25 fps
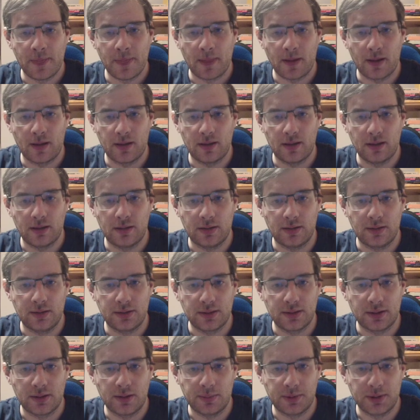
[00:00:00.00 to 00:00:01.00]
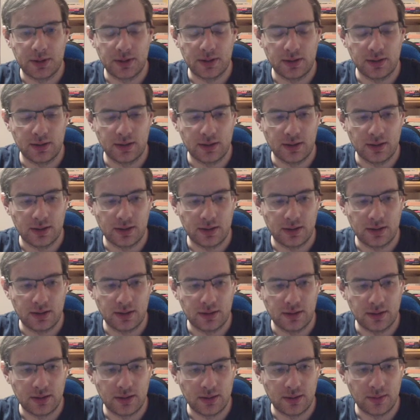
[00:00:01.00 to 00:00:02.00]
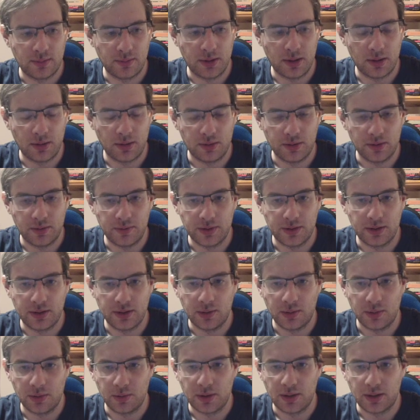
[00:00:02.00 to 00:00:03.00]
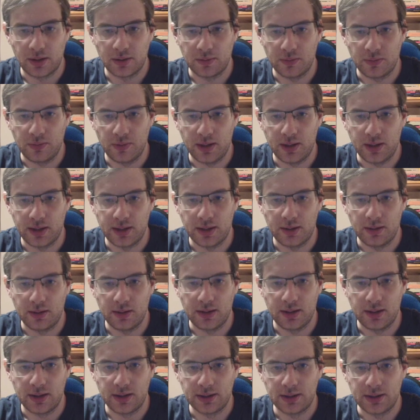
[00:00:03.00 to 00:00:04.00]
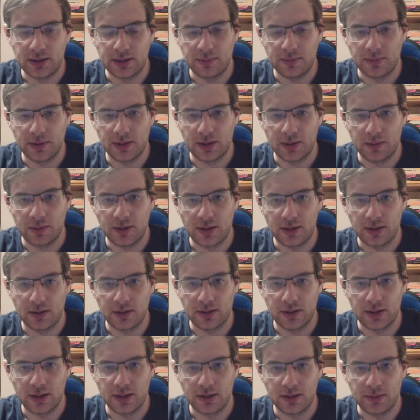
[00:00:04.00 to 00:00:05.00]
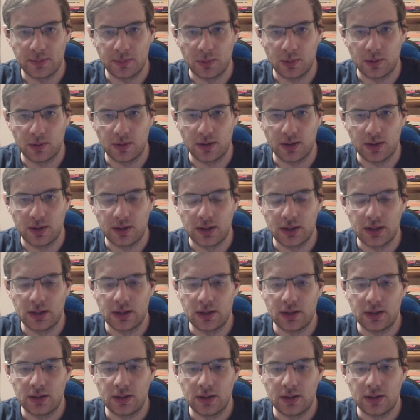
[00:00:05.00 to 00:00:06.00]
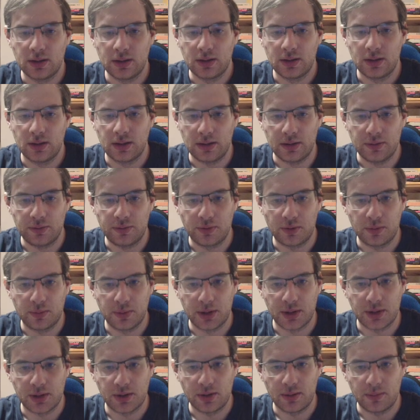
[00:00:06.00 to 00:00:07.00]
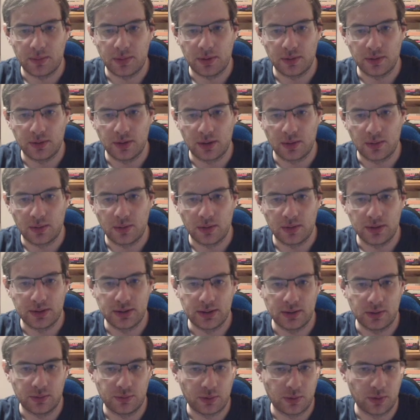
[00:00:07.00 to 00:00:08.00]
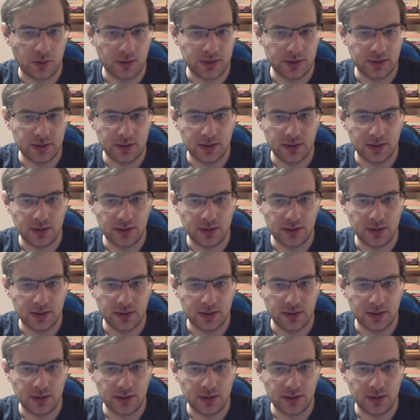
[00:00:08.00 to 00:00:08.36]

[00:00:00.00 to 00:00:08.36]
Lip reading: in the description below the video you can find the links where you can get more information about the course. Of course,